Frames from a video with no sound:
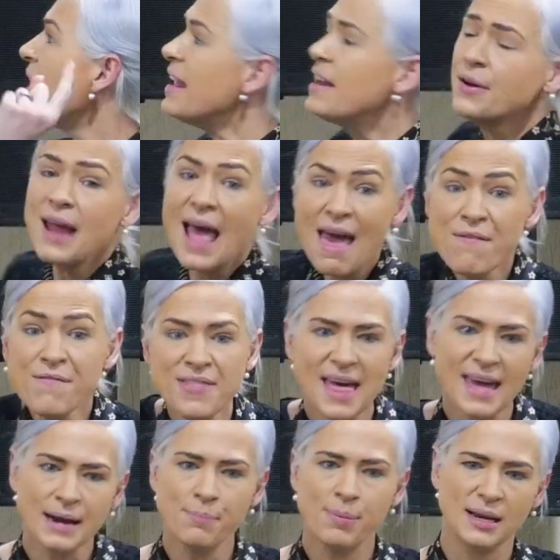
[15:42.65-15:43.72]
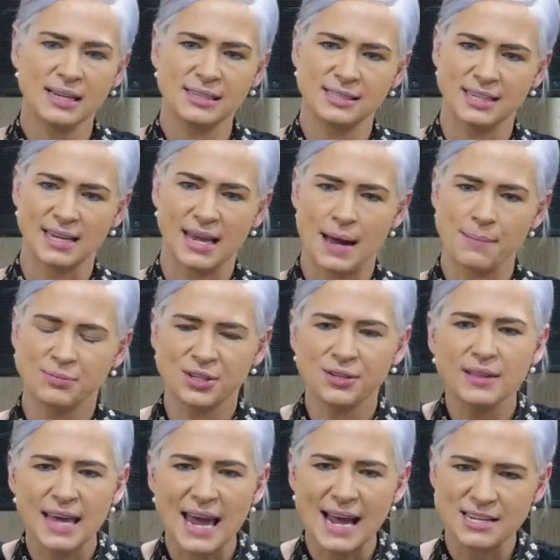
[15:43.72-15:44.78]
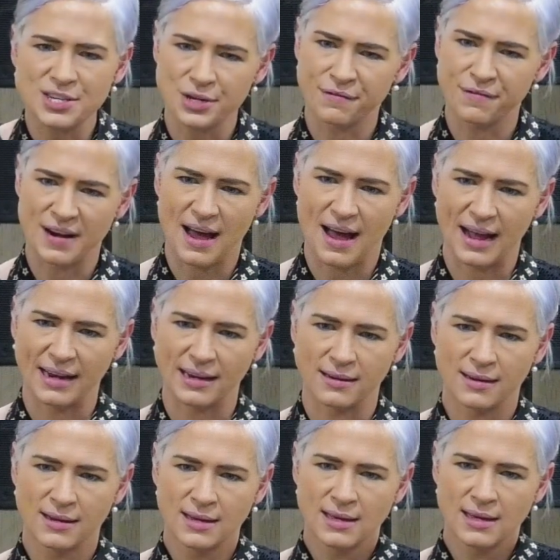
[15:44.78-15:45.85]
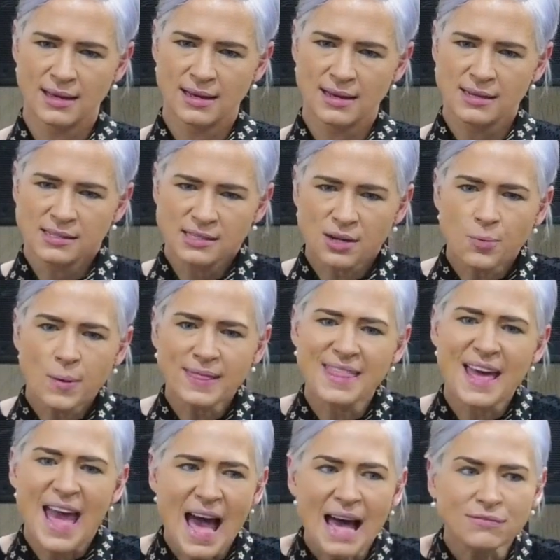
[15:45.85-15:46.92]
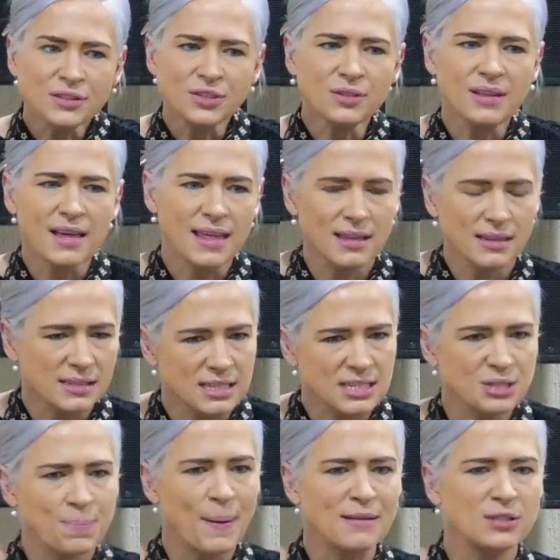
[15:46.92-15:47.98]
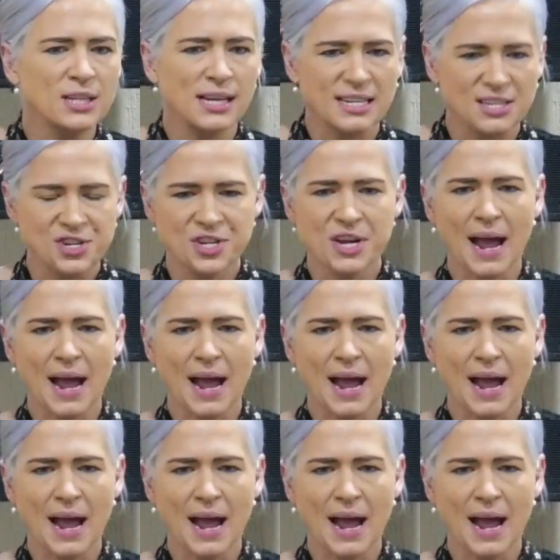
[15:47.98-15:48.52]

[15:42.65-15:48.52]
They don't have that ability up to the age of 9. So what they have to their disposal is